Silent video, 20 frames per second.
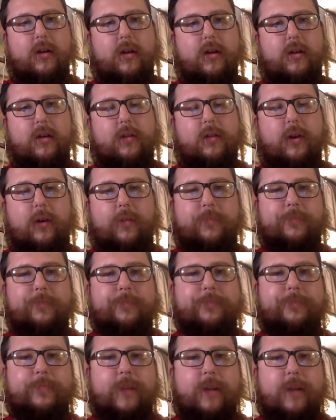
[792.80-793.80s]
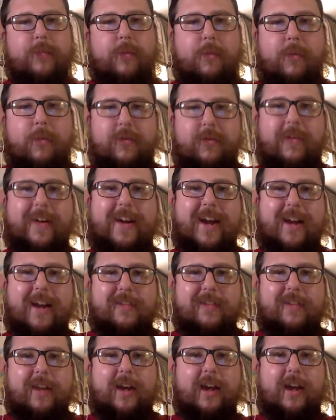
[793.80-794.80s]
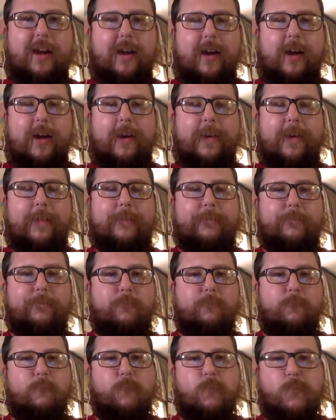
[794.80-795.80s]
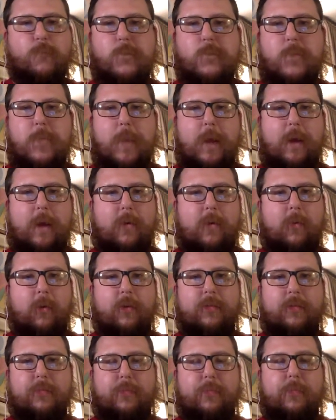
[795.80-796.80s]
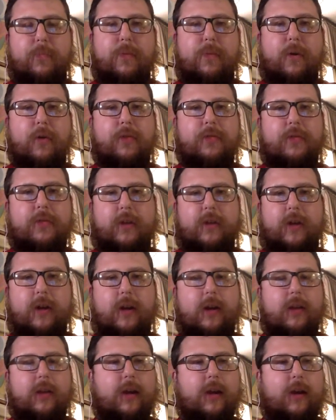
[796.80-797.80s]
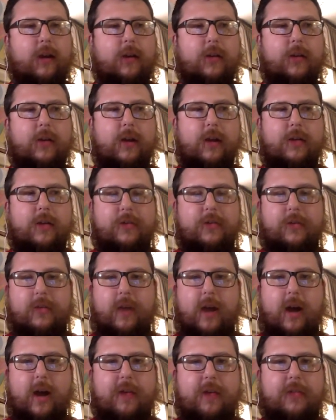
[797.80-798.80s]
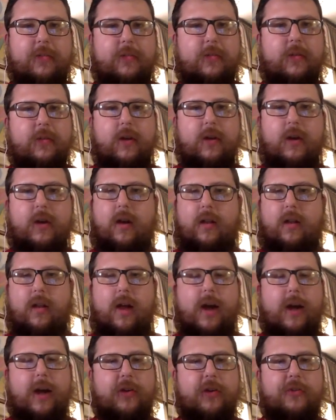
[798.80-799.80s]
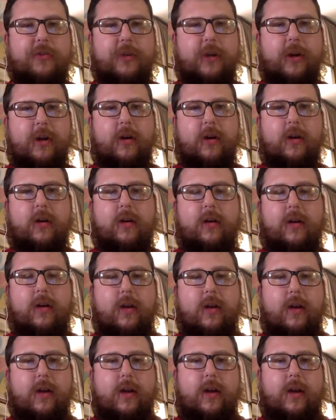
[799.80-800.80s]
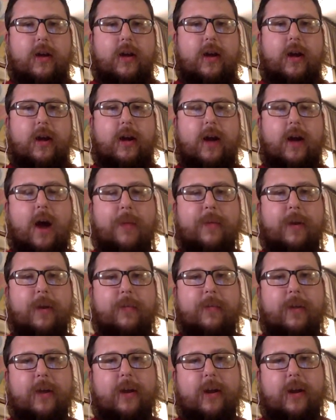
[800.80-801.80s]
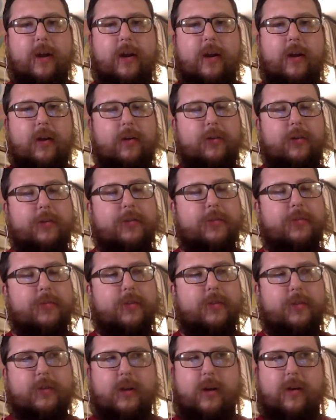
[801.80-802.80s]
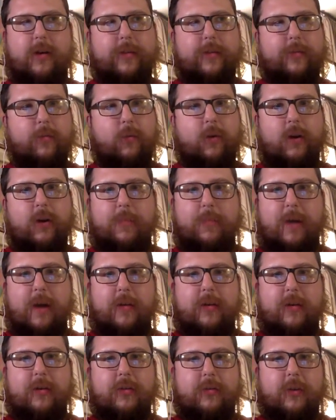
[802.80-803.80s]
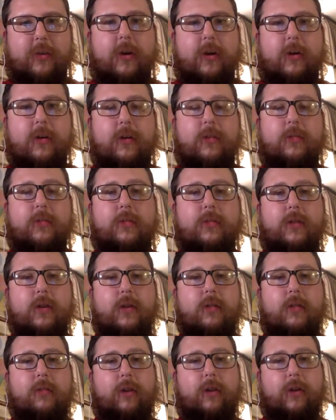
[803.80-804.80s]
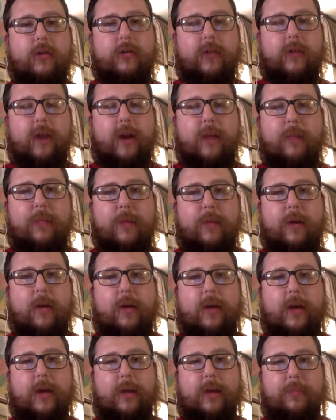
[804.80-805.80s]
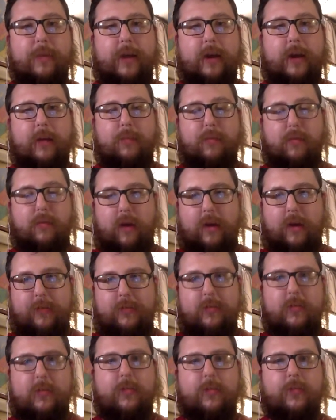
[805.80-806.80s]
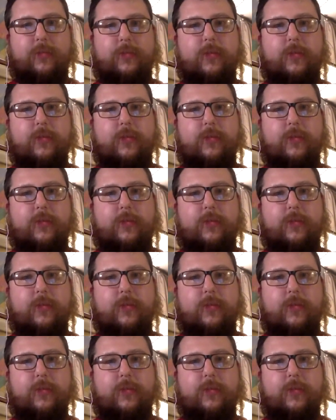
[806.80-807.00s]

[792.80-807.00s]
So that's pretty much all I got to say. Of course, post anything that your thoughts, like and share, and comment, man, and tell everyone about the show. We're trying to build a big progressive